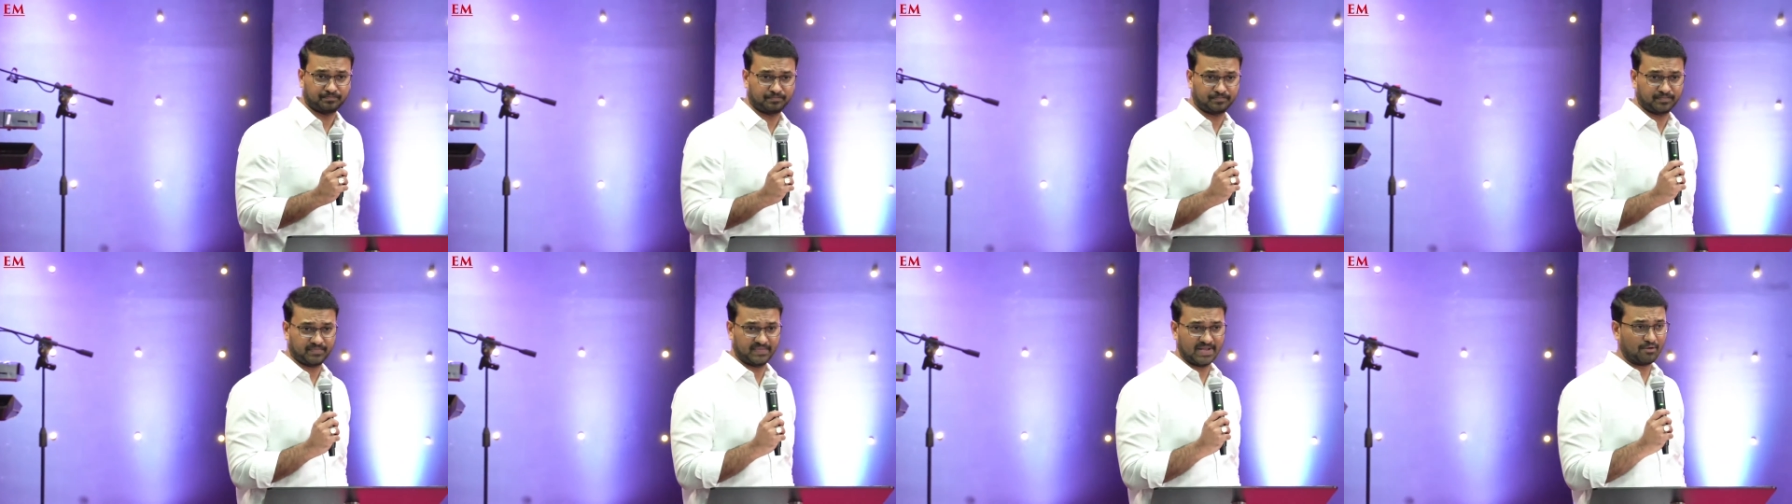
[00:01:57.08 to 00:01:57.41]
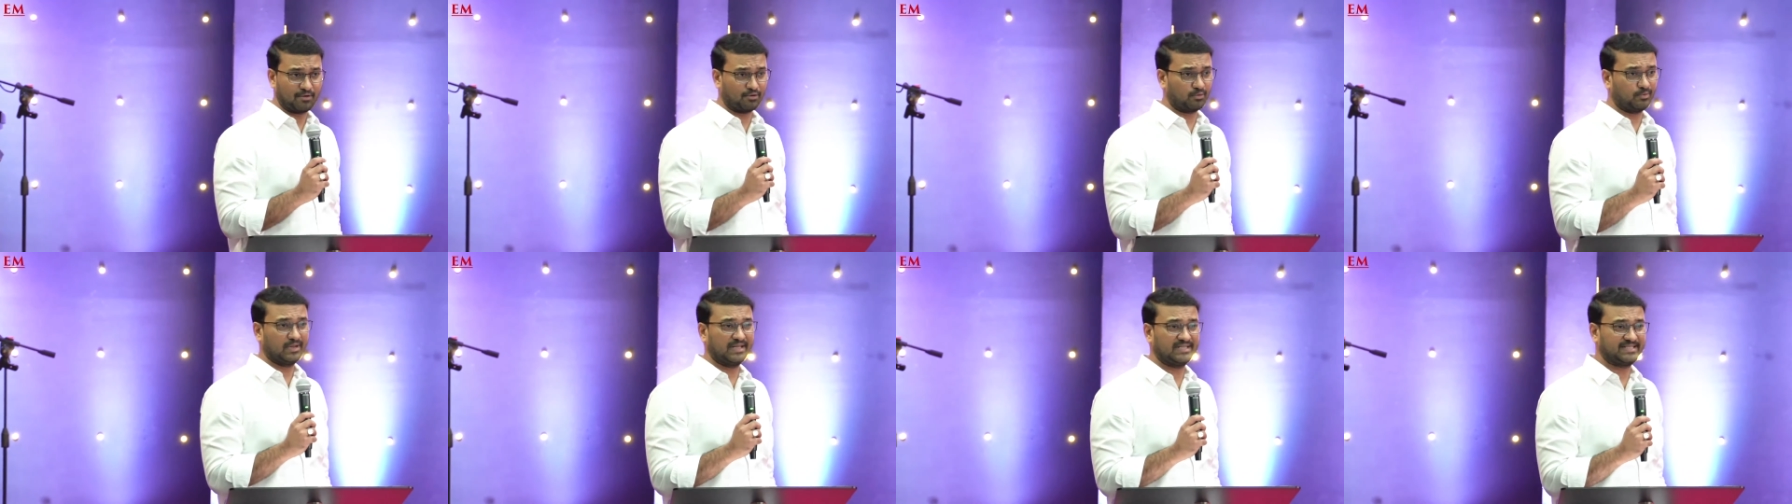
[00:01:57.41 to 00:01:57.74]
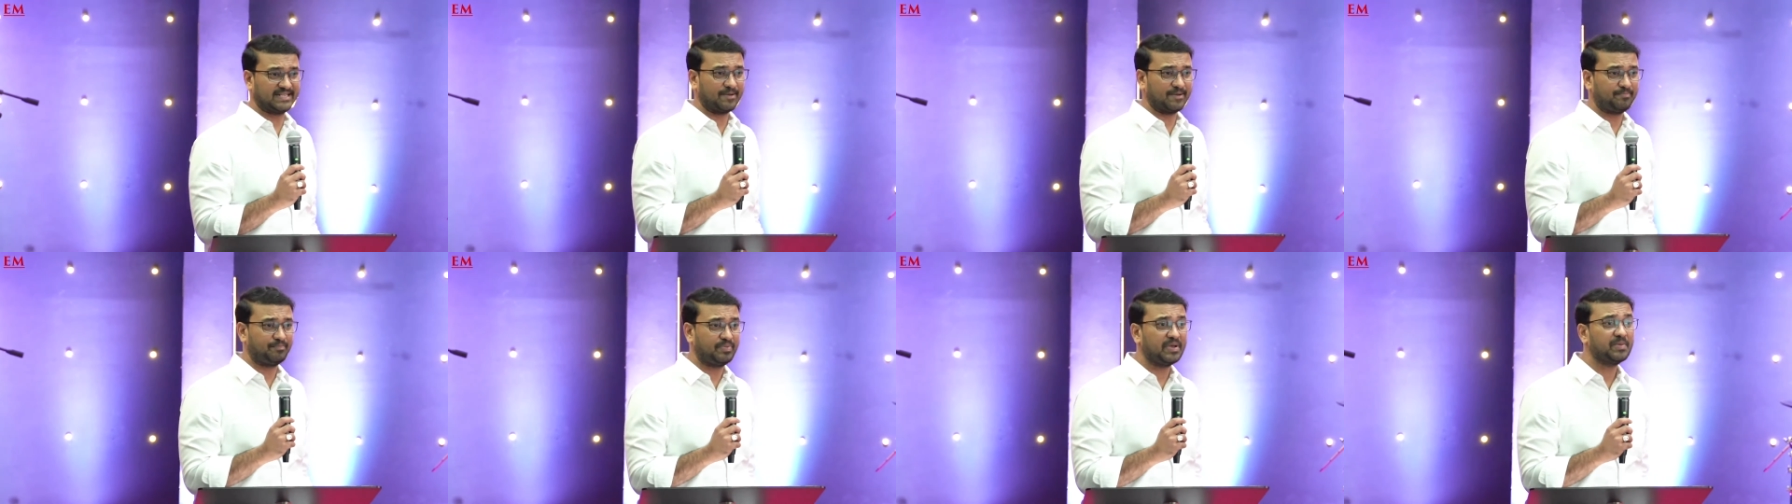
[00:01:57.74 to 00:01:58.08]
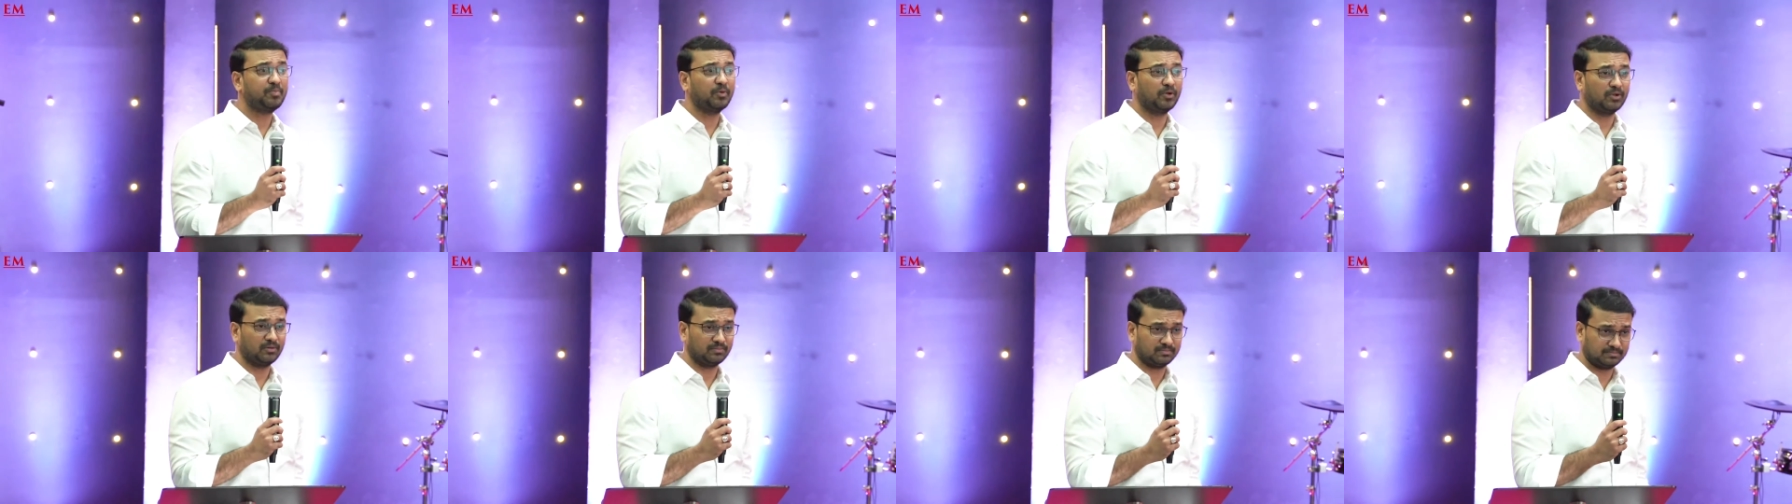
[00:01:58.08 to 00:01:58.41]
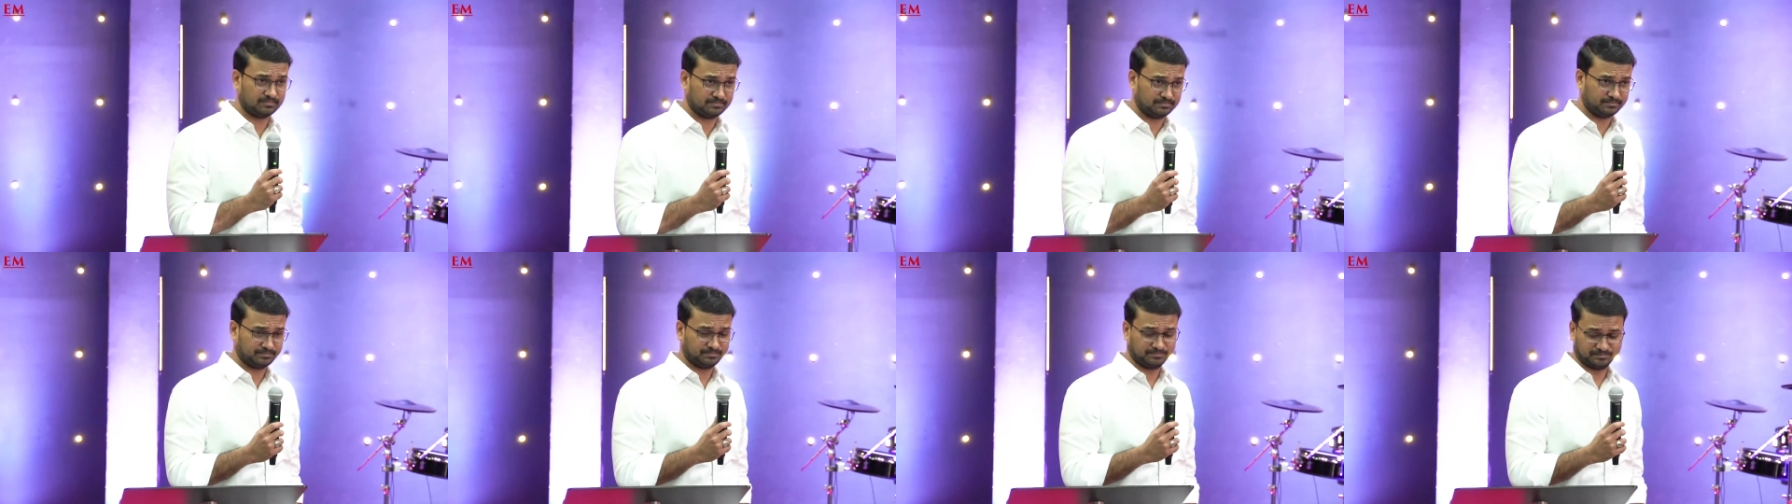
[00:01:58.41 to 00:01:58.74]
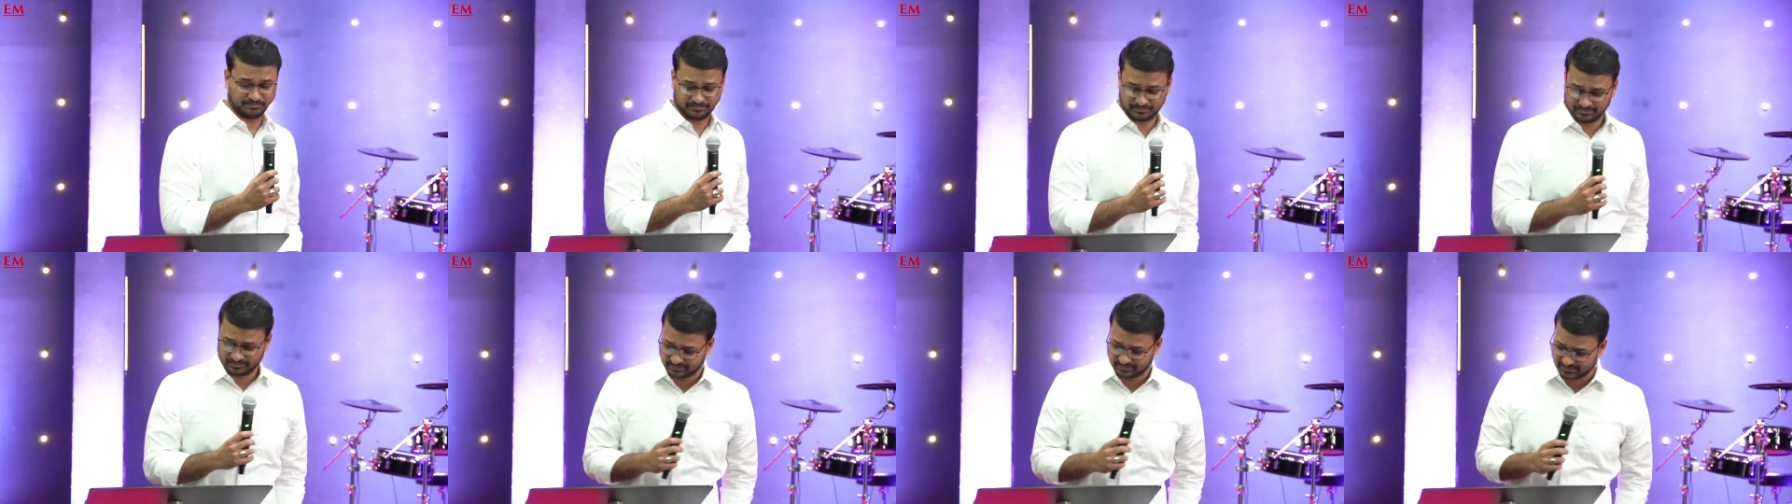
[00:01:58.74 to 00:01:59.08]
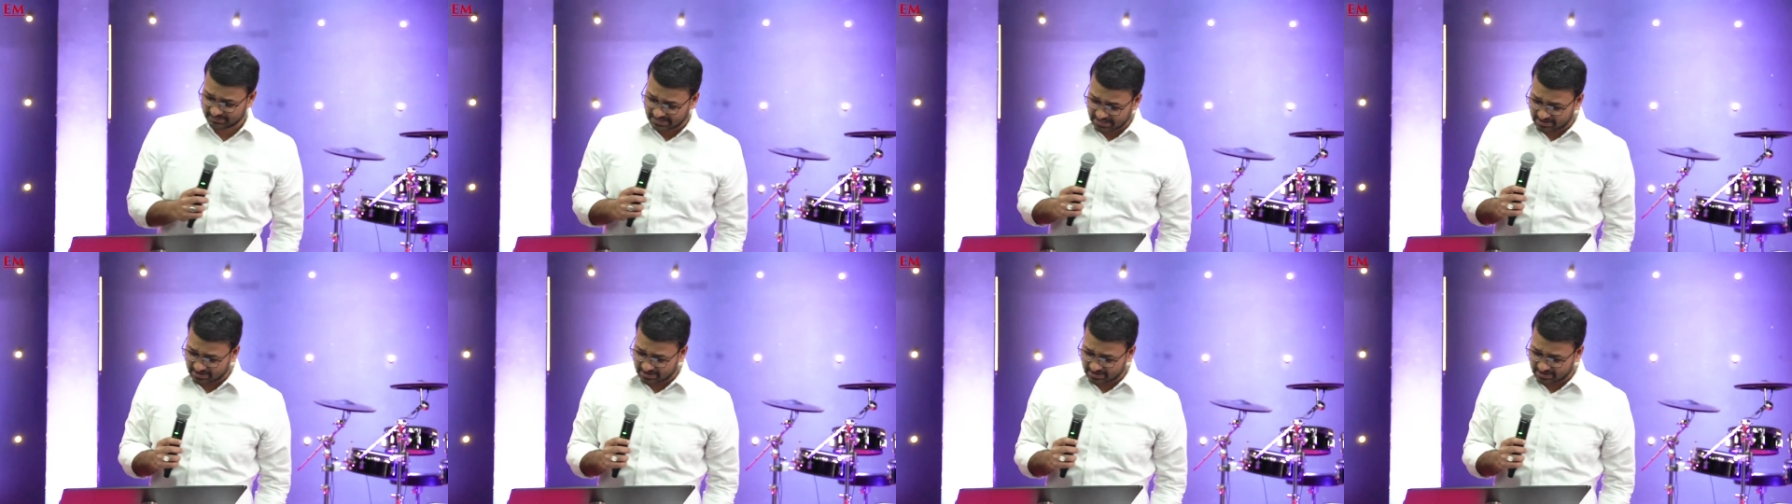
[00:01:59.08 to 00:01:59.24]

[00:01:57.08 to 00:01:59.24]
Everybody say people. All